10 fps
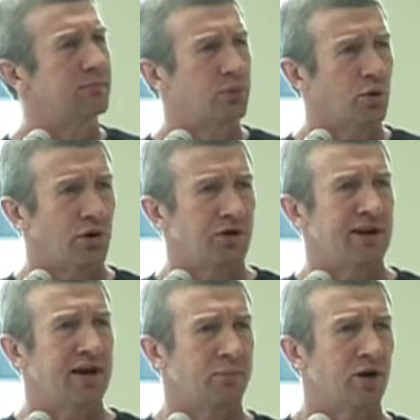brought on
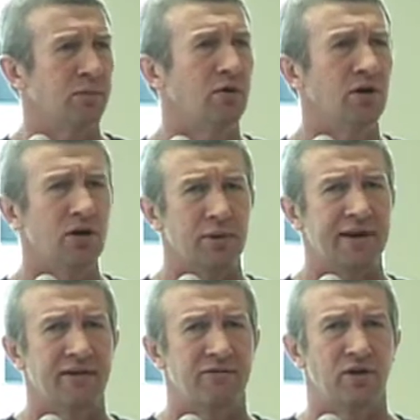young people we are
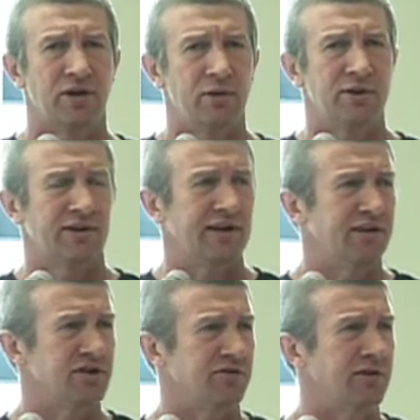going to follow you into the
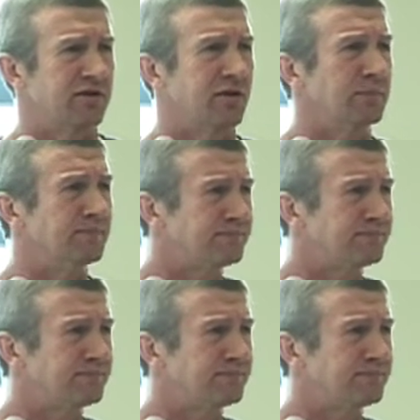industry too.